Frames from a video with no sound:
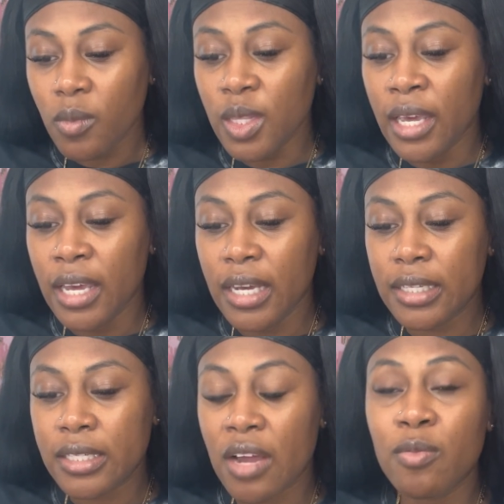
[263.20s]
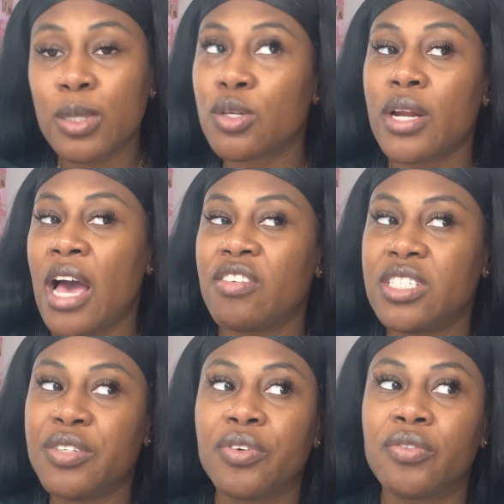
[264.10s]
And everyone's going to have a
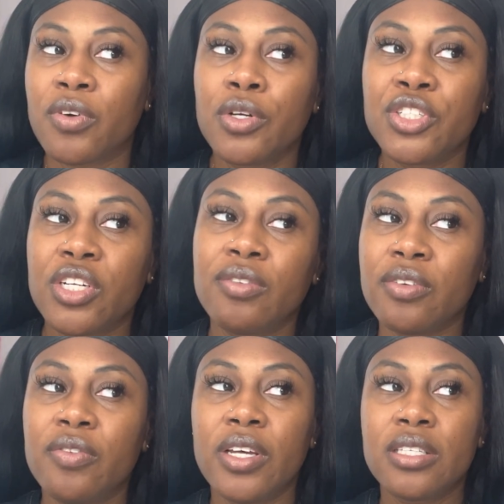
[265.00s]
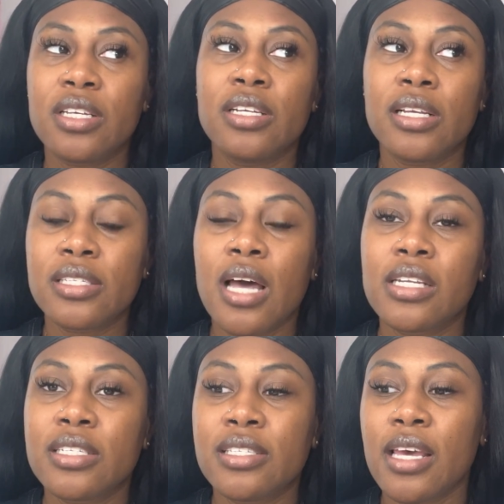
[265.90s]
different version of the events, and that's not
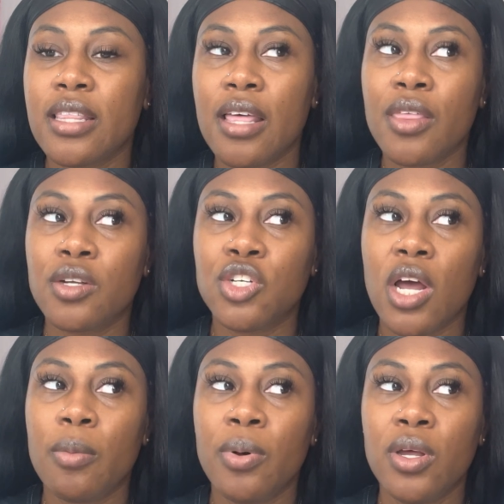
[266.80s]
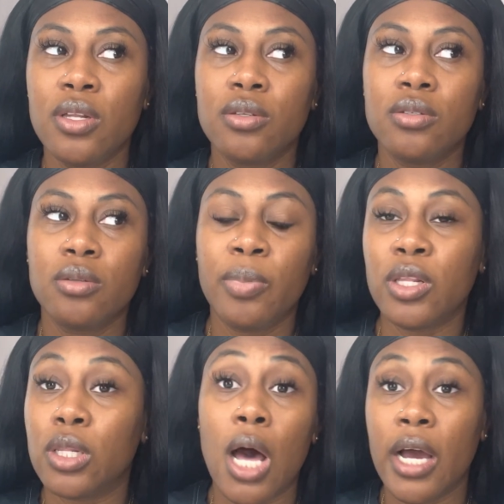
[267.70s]
to say that they're trying to
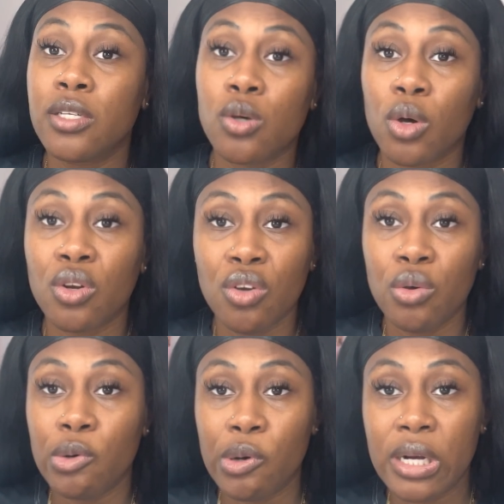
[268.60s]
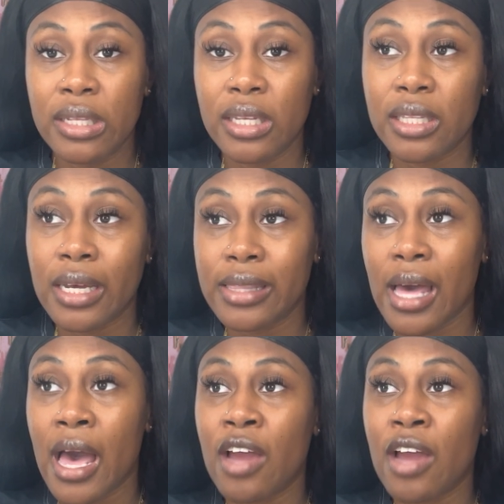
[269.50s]
put lies on you or anything like that.